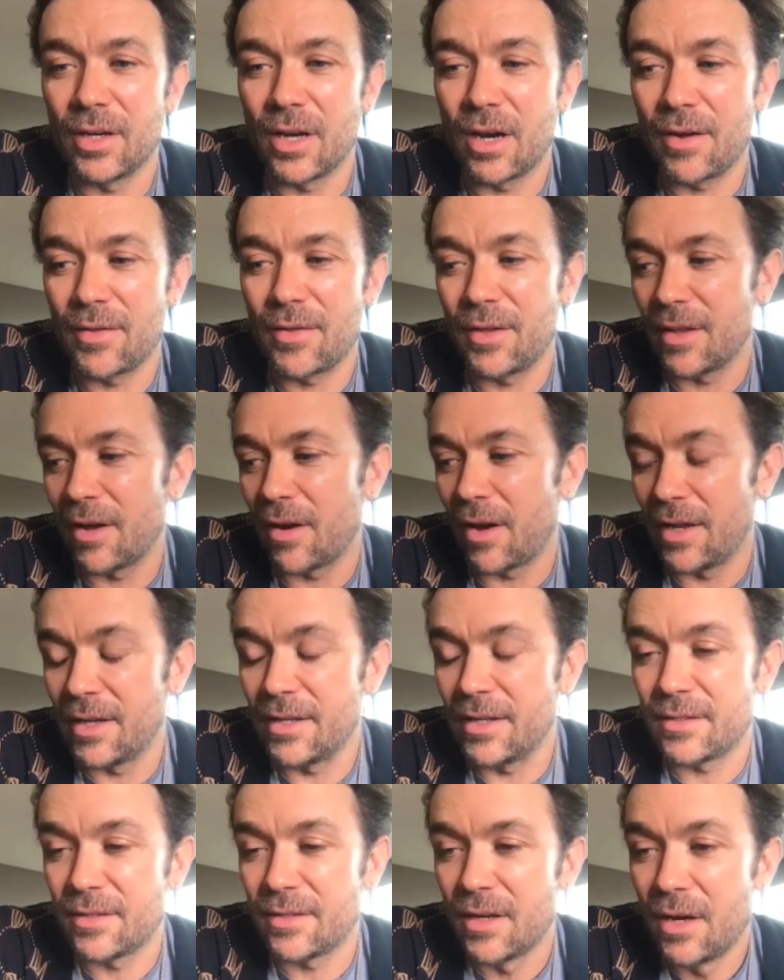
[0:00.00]
I think there
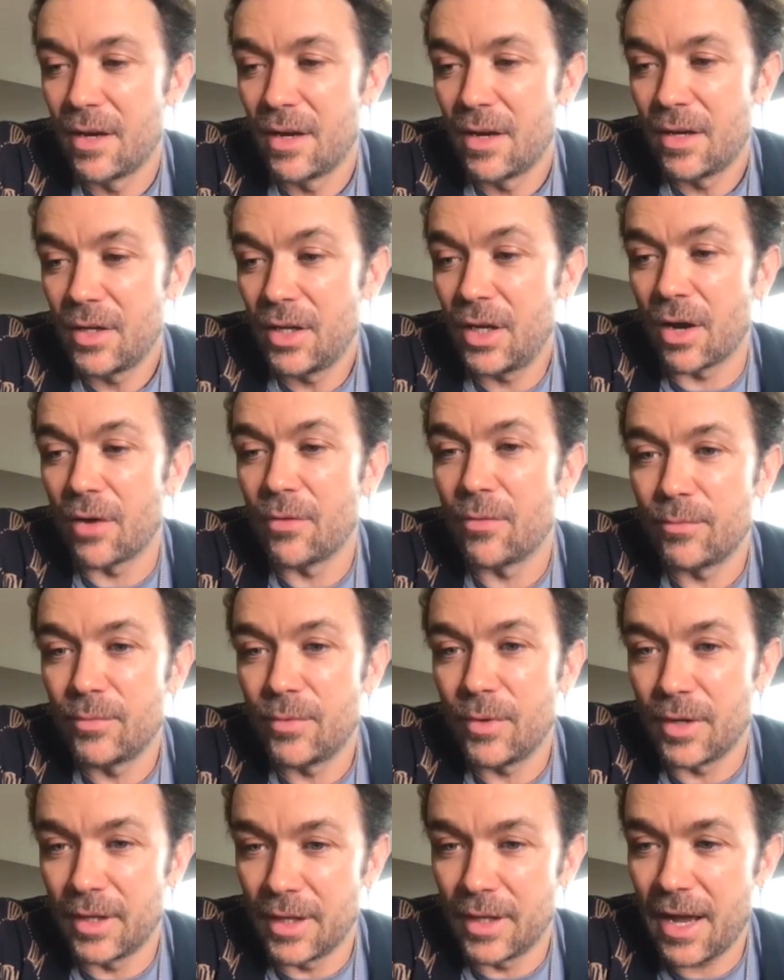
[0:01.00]
is,
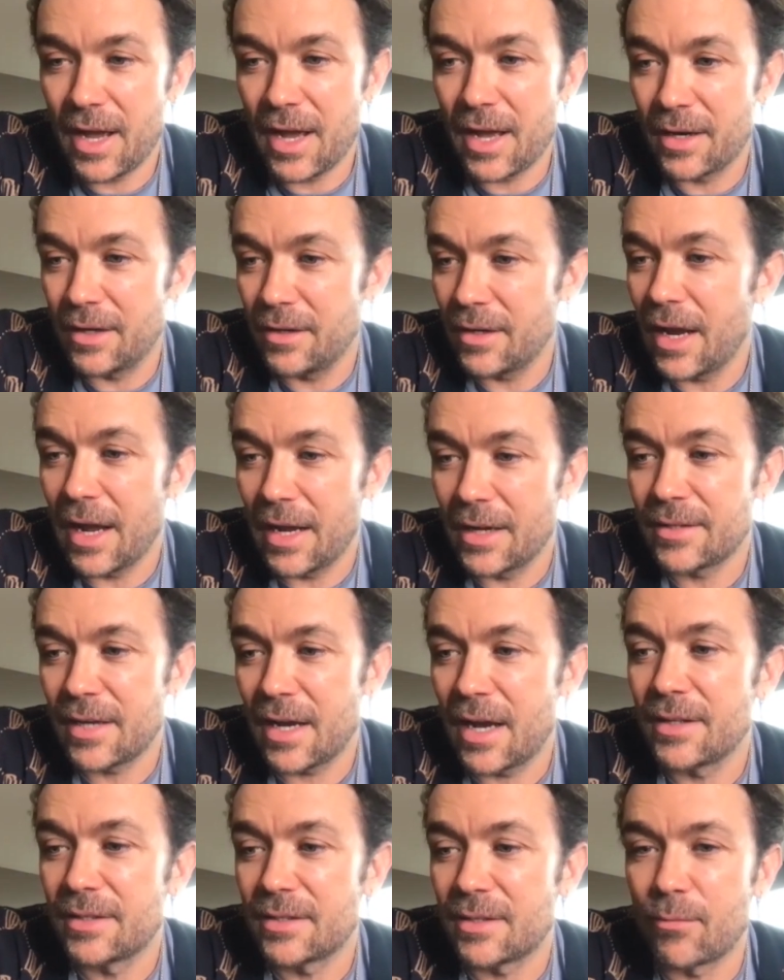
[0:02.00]
Leanne has
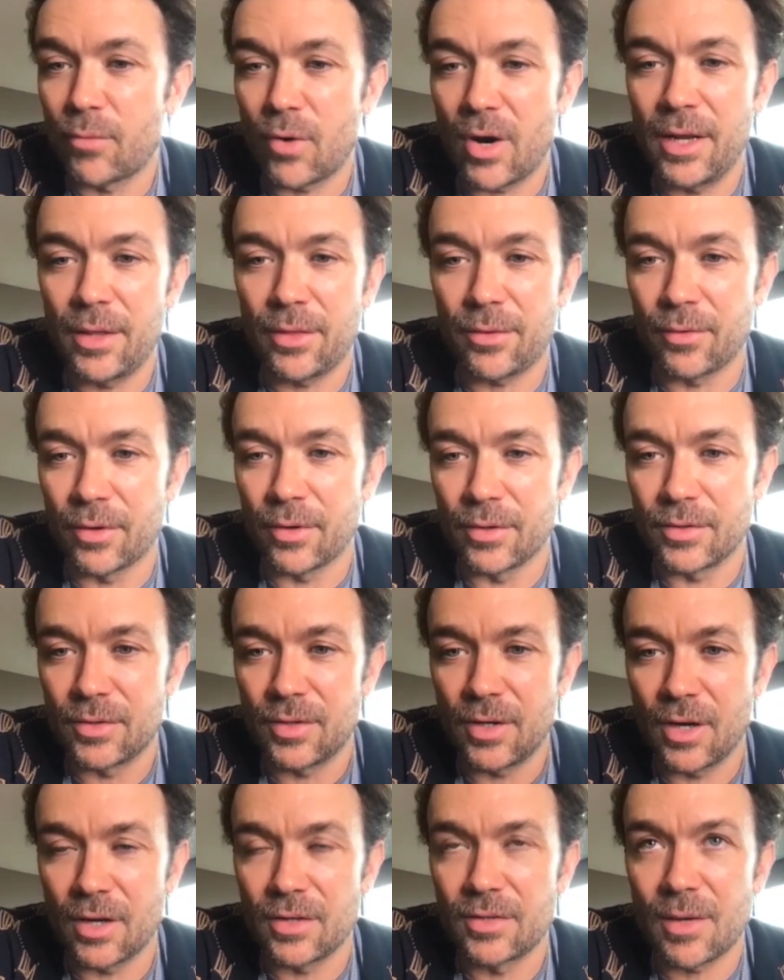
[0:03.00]
had some
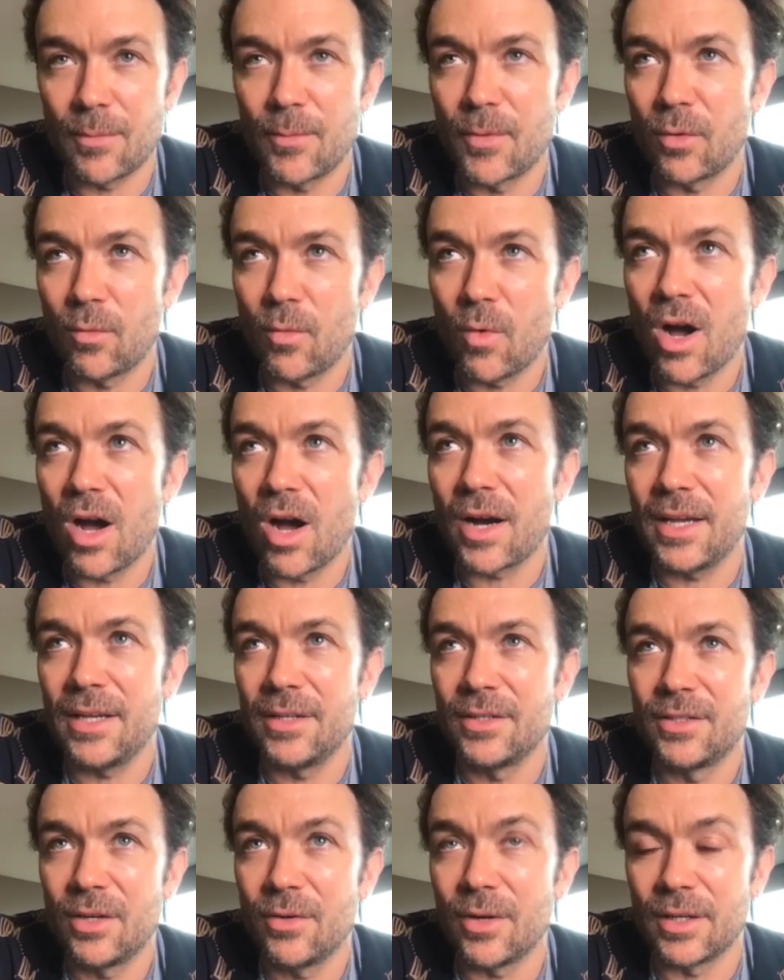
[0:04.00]
breakthroughs. Some of the work
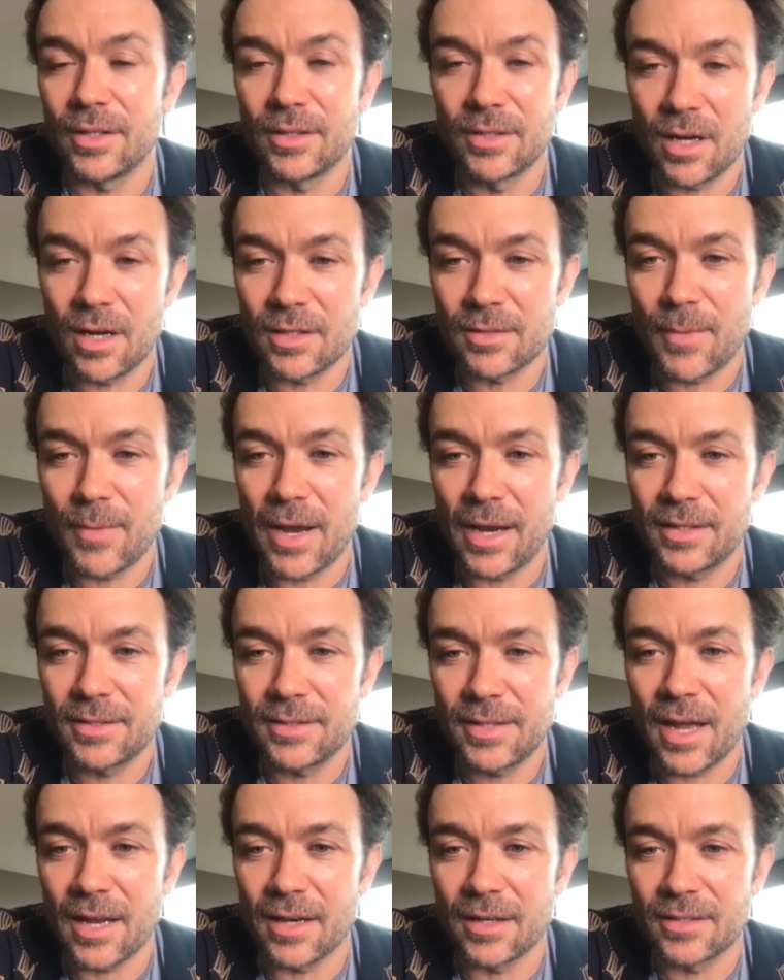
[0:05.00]
he's doing does make
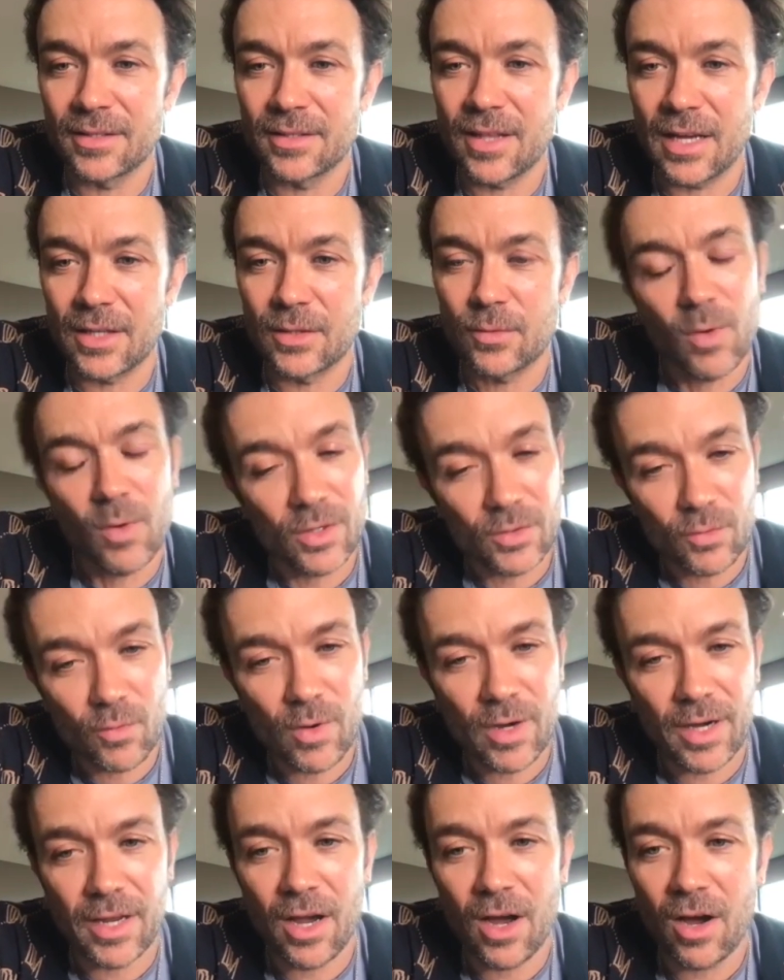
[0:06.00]
sense. That's what's
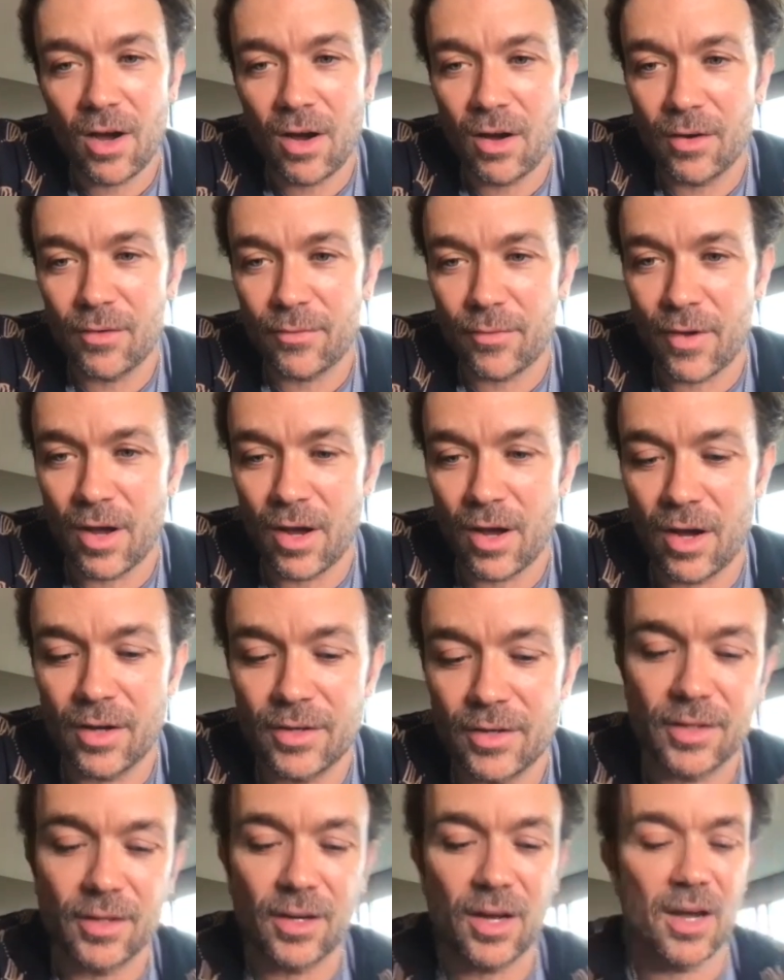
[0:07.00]
really hard for her
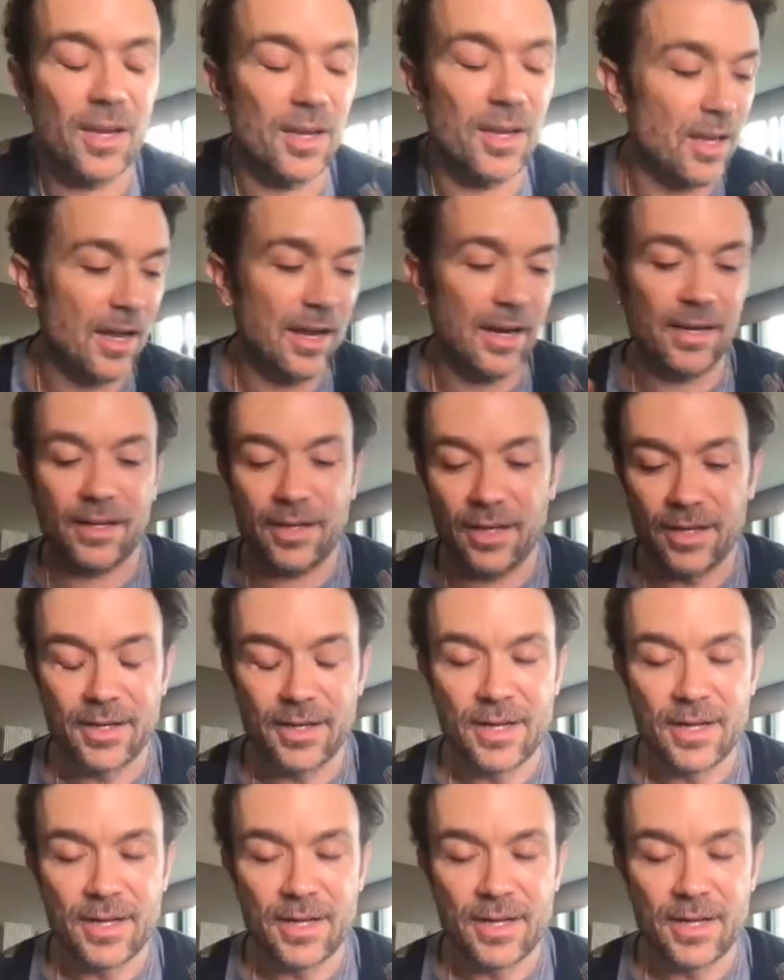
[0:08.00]
to kind of like.